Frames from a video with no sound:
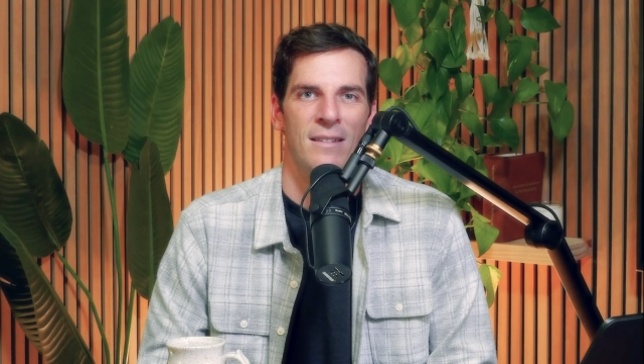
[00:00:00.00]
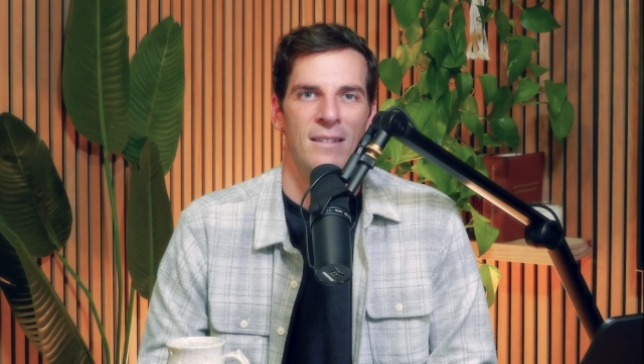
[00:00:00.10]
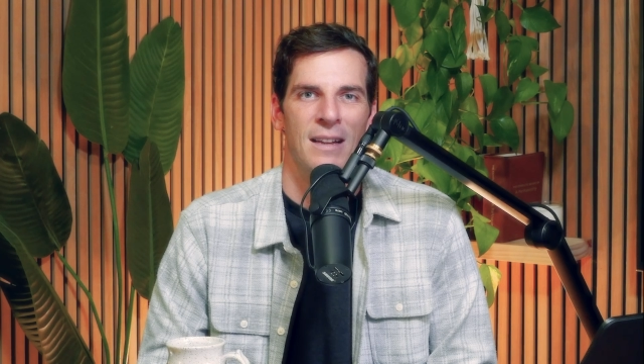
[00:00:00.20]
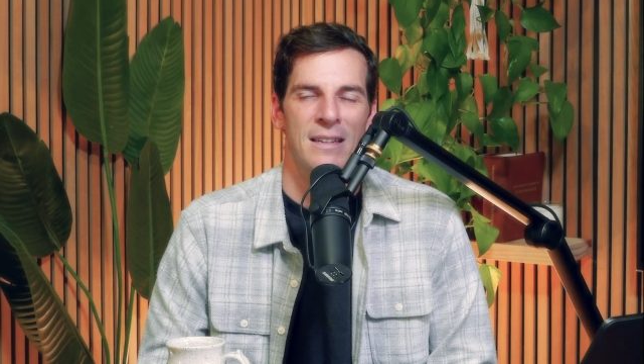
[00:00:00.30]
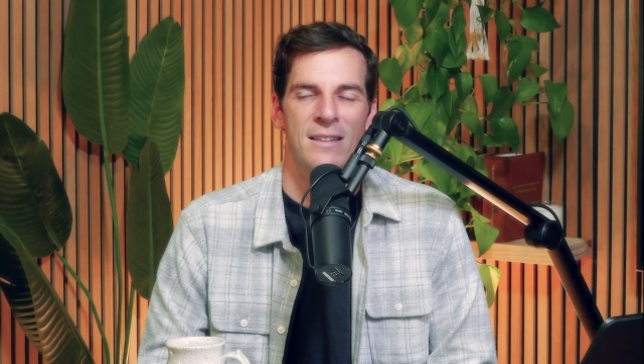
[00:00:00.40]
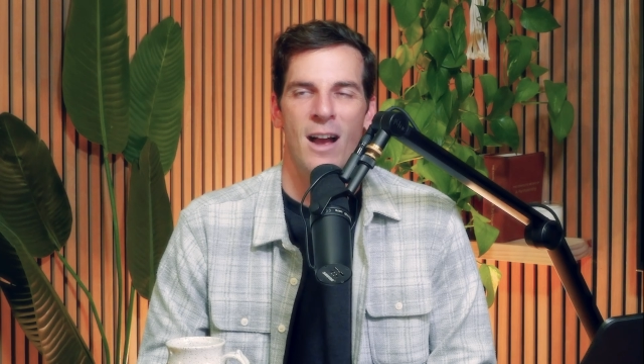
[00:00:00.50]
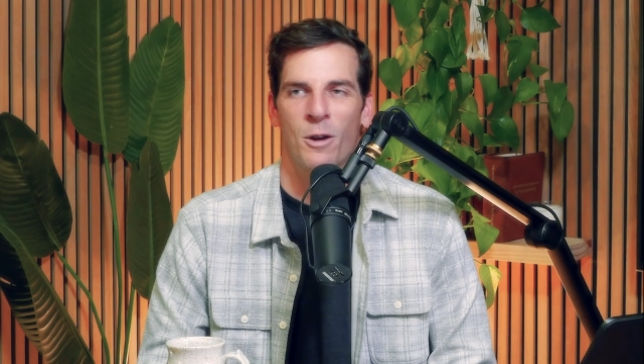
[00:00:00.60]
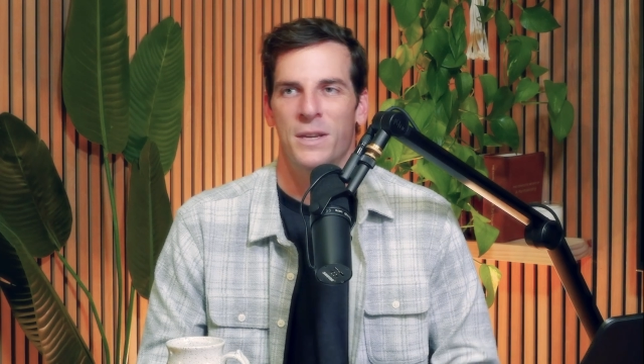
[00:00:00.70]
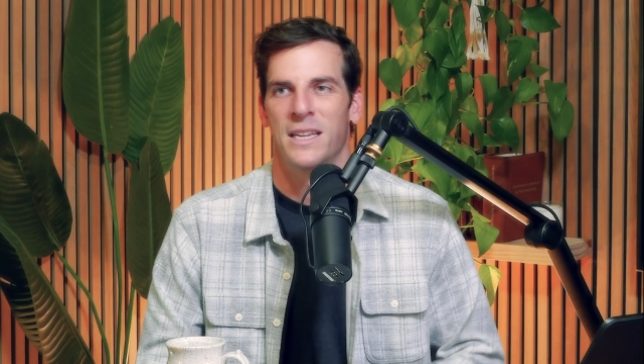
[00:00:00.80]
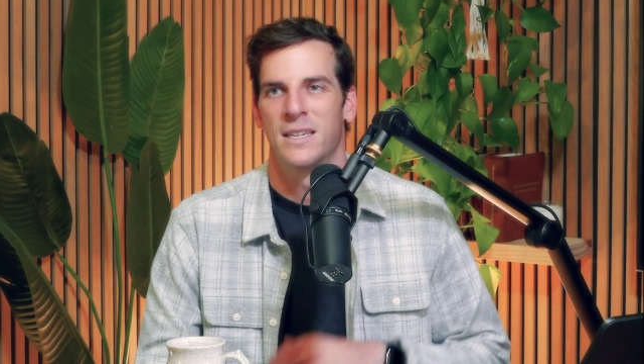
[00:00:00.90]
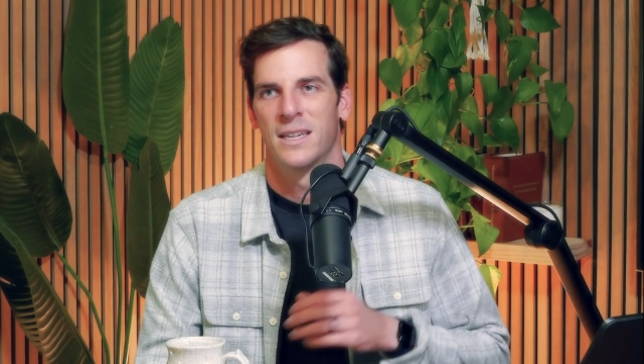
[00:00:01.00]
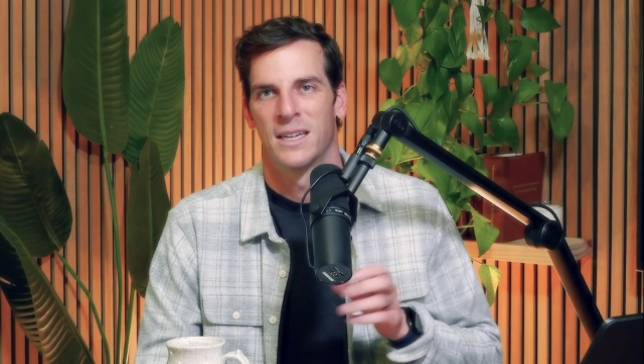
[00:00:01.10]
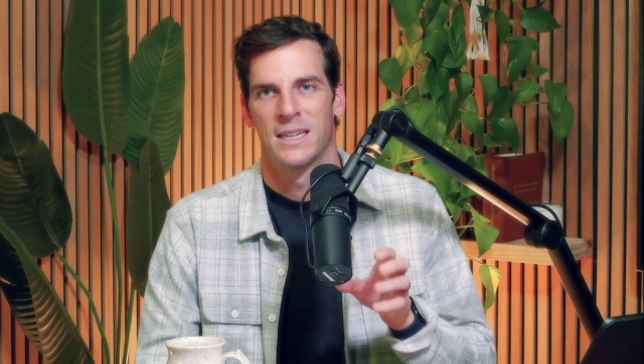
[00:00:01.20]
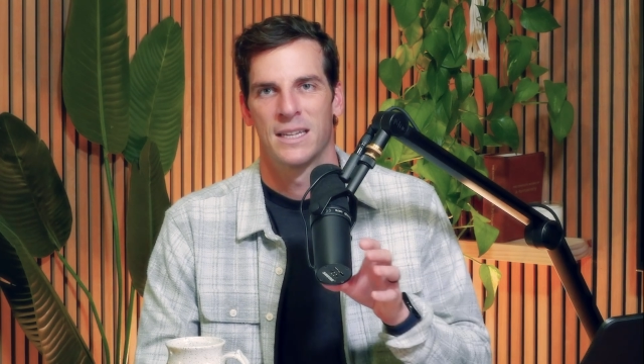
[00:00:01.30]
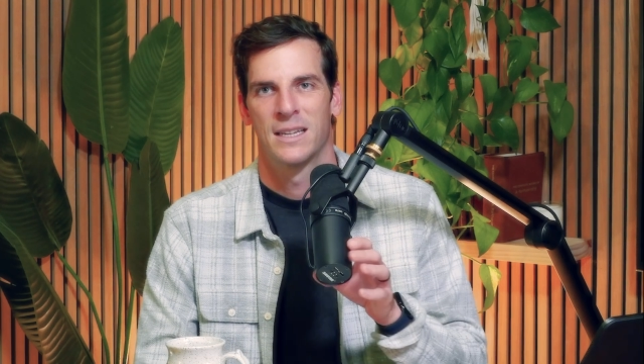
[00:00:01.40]
As Socrates
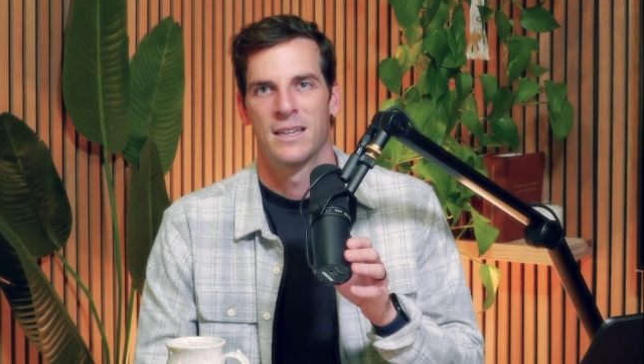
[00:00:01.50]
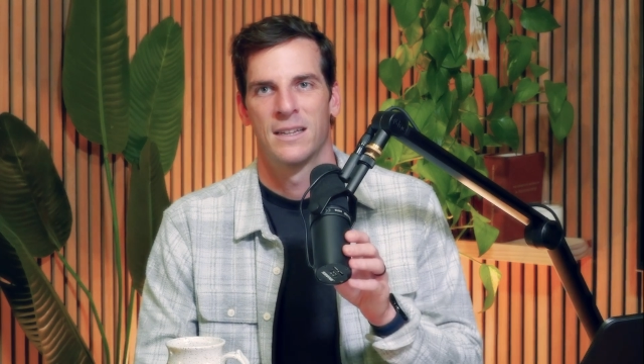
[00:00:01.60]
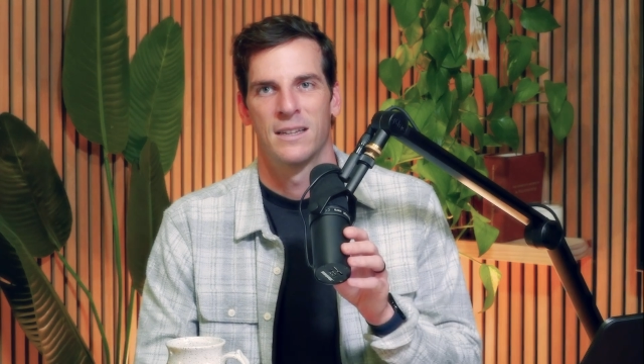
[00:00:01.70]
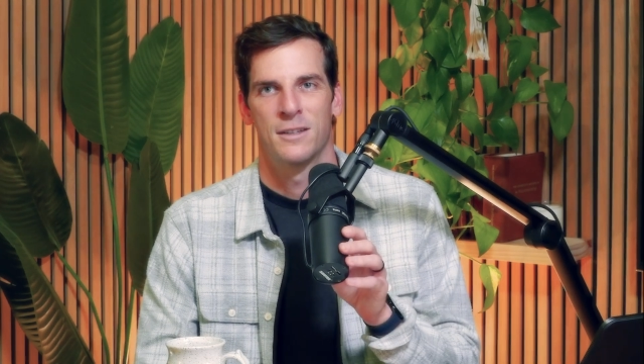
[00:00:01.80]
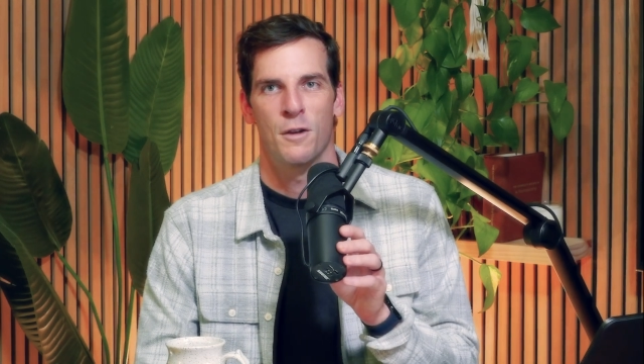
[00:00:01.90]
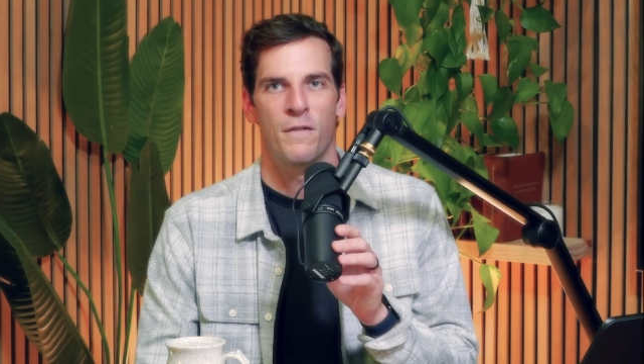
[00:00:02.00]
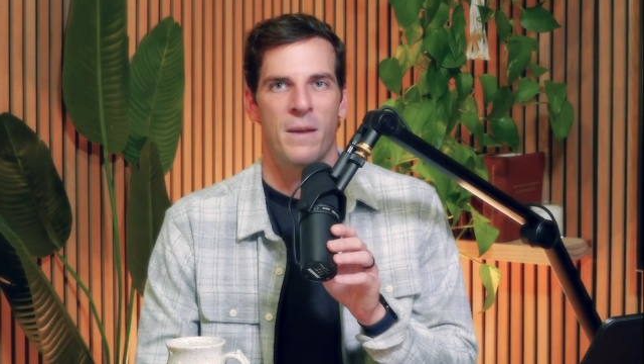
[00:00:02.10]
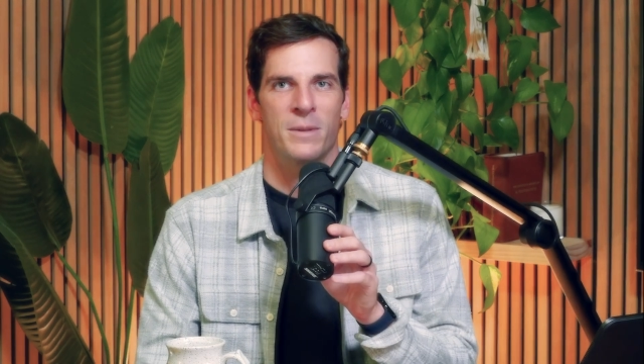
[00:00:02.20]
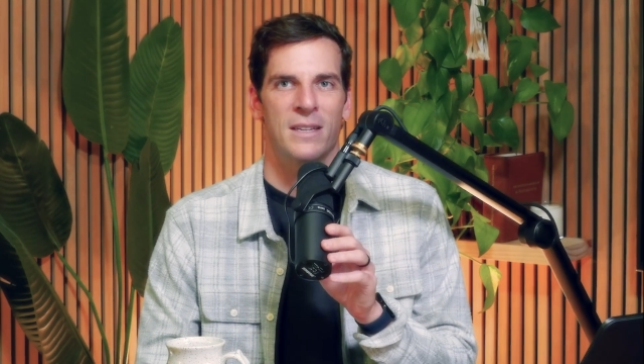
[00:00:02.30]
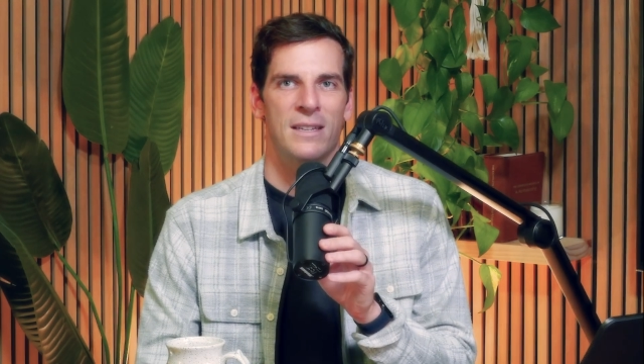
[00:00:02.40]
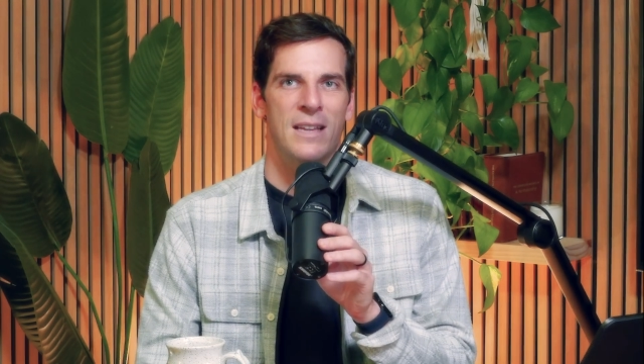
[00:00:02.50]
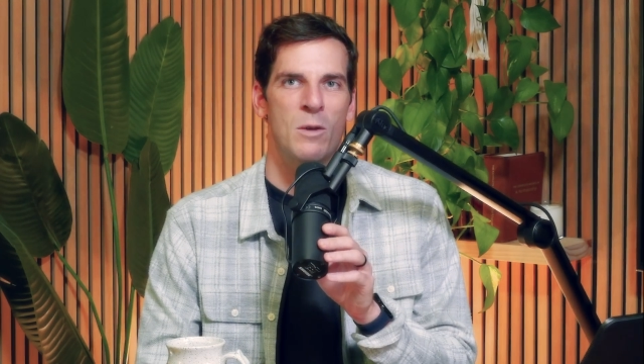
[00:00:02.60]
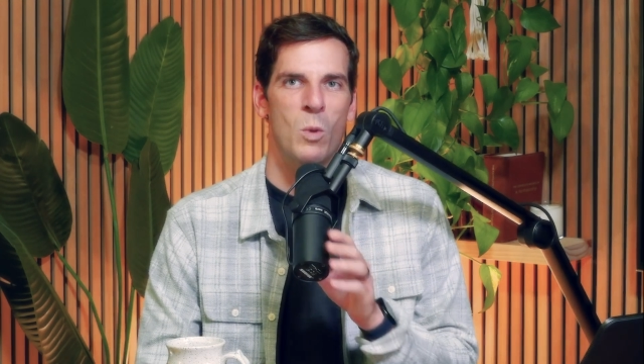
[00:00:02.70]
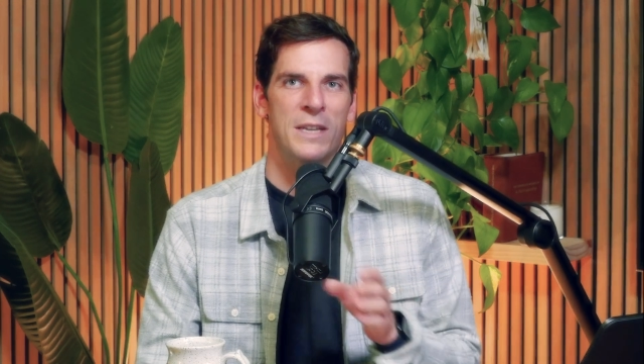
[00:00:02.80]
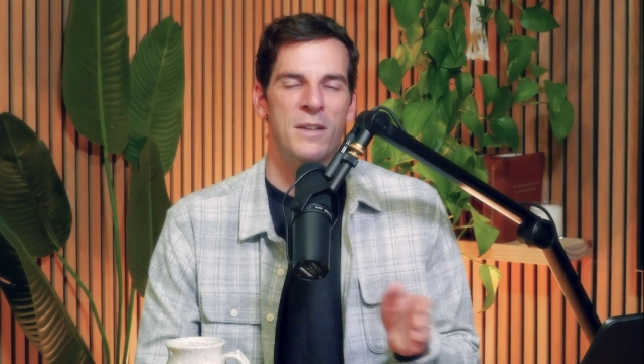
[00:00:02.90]
so famously said,
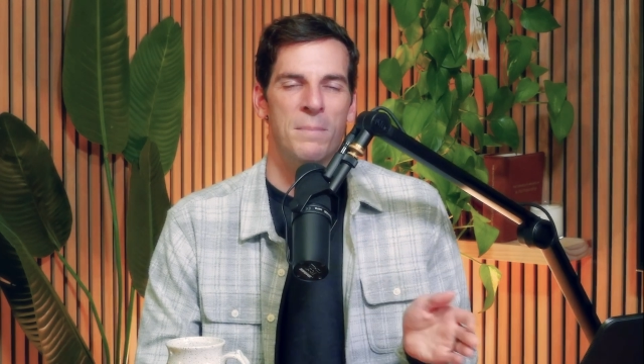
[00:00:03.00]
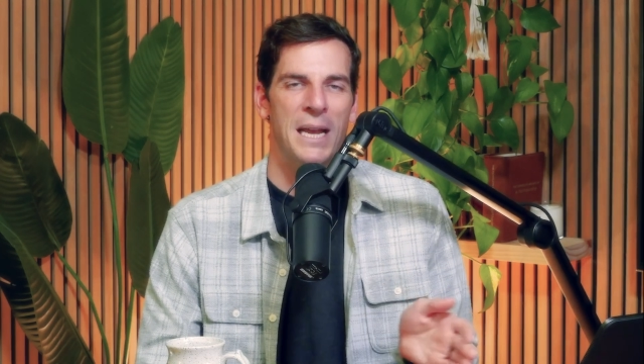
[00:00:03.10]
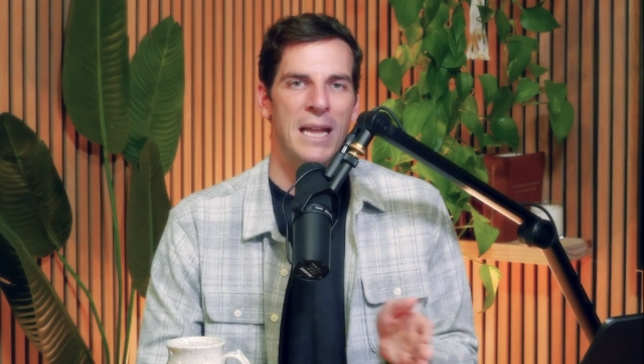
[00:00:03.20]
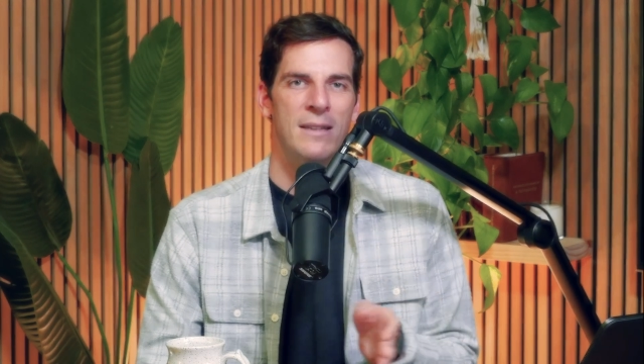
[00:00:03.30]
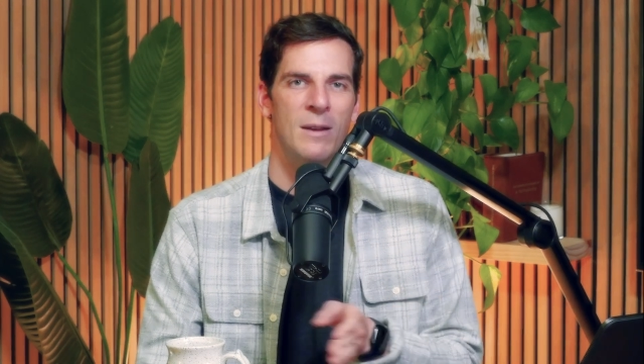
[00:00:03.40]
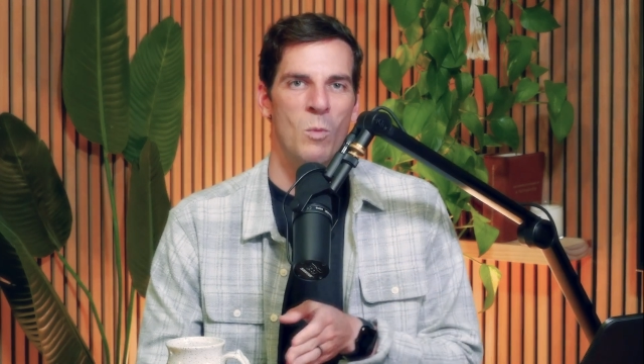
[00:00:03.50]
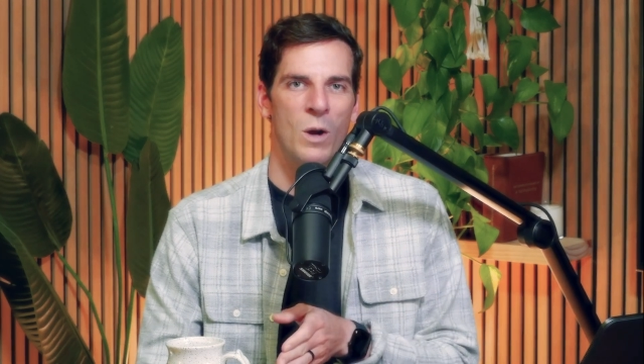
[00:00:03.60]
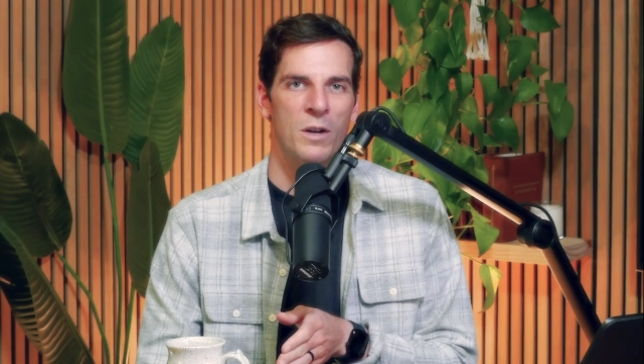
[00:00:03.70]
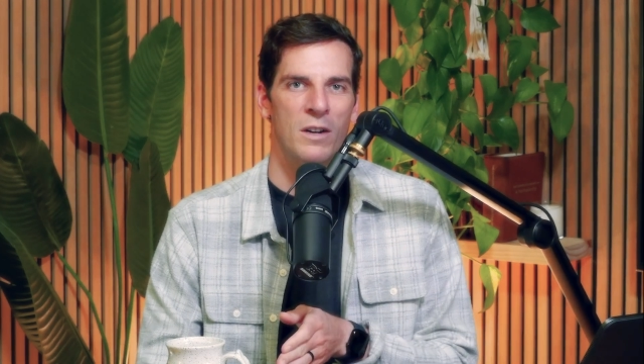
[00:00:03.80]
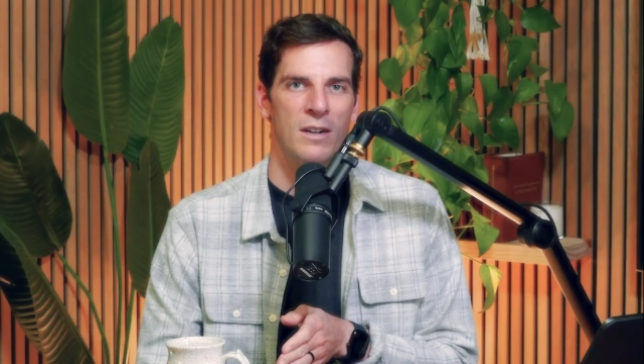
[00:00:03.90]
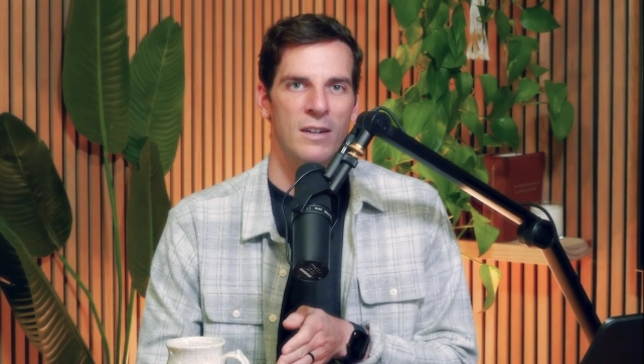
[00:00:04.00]
wisdom begins in wonder.